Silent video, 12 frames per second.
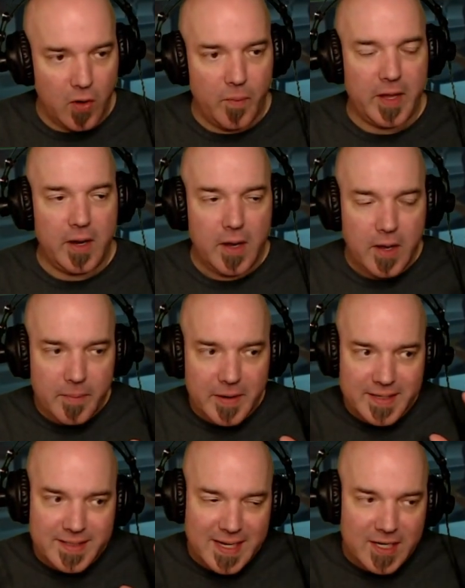but
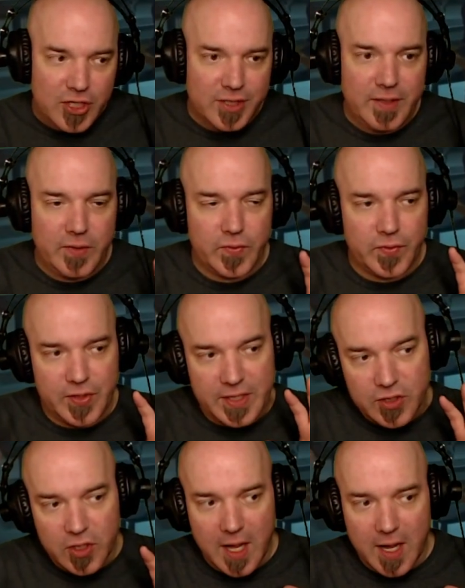essentially
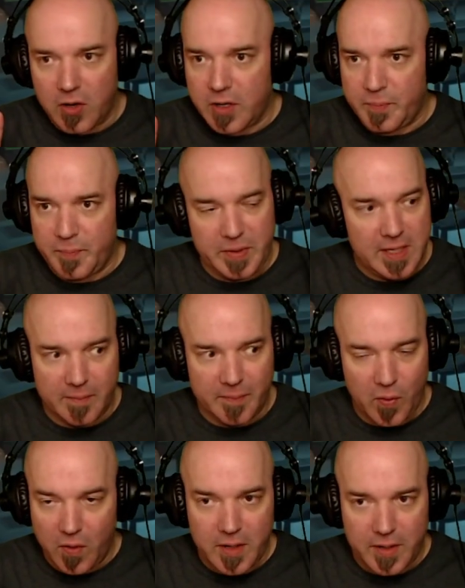these are not going to be
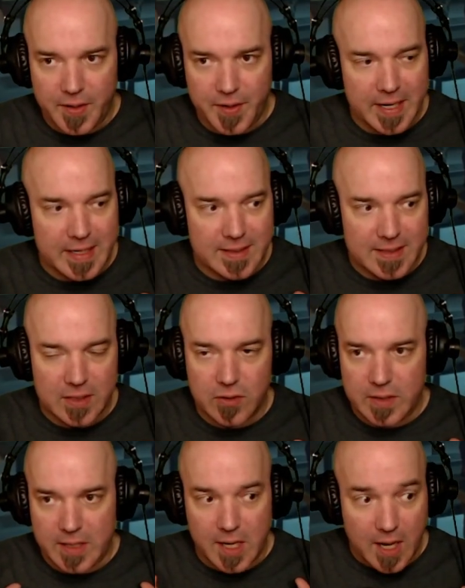important until
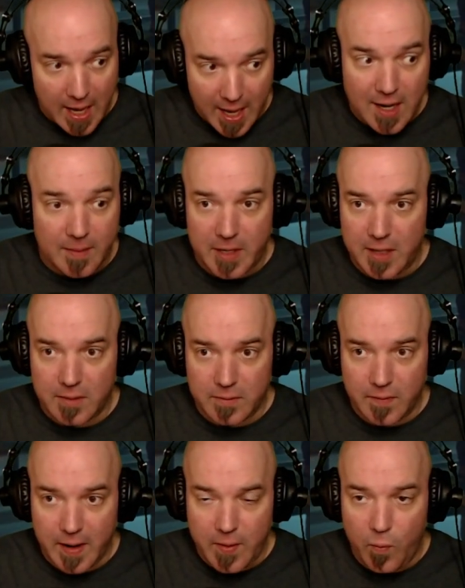the economy,
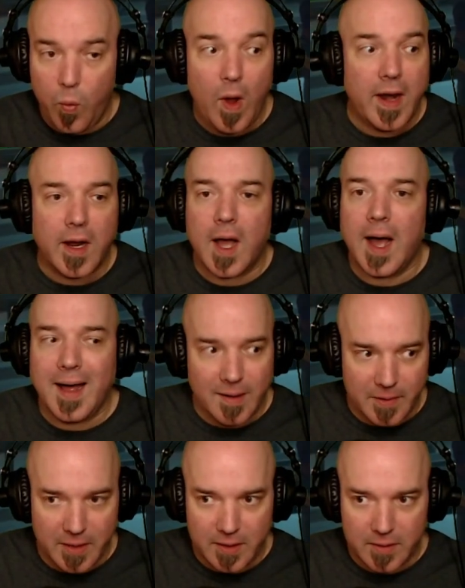right? When
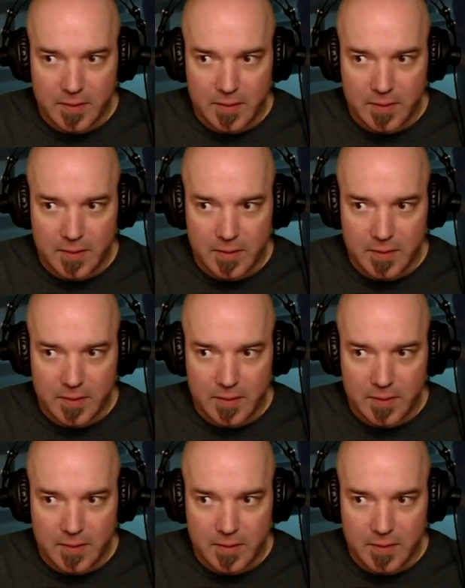economy.